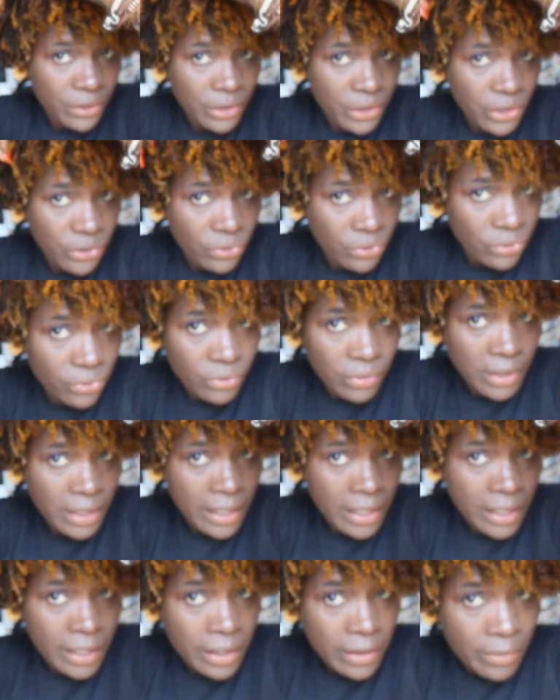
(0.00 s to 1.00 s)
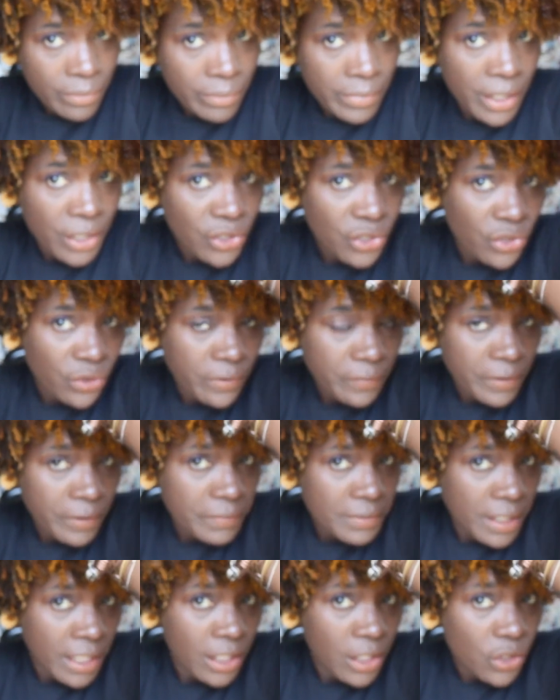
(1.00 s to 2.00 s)
to make sure,
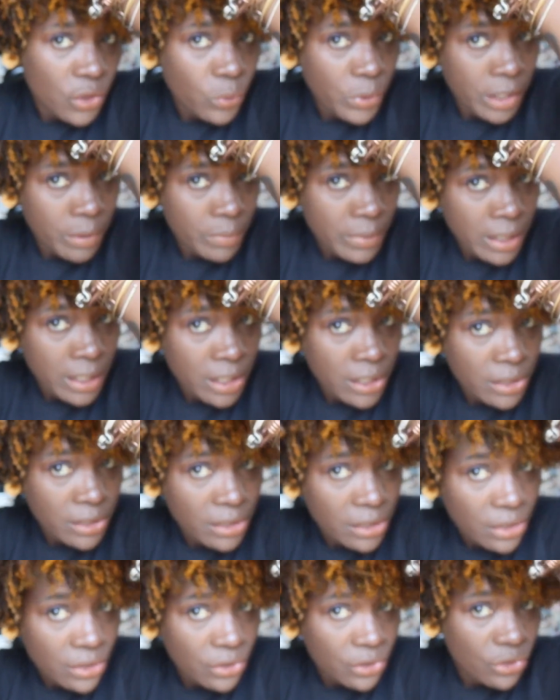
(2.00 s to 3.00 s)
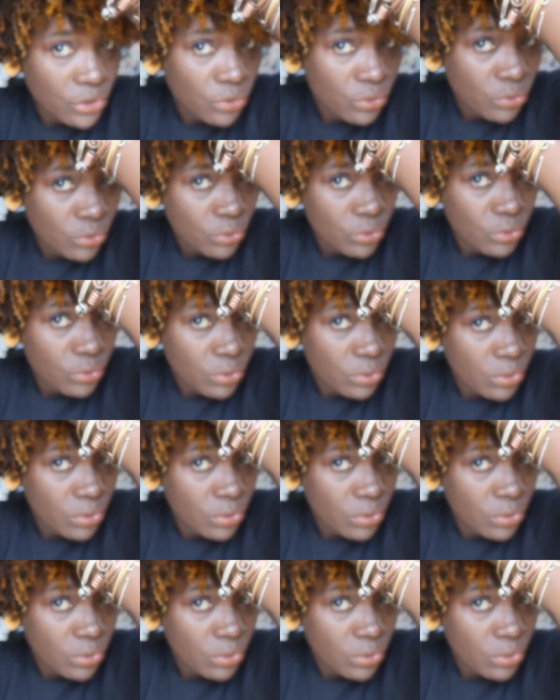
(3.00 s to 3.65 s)
15 to 20 minutes to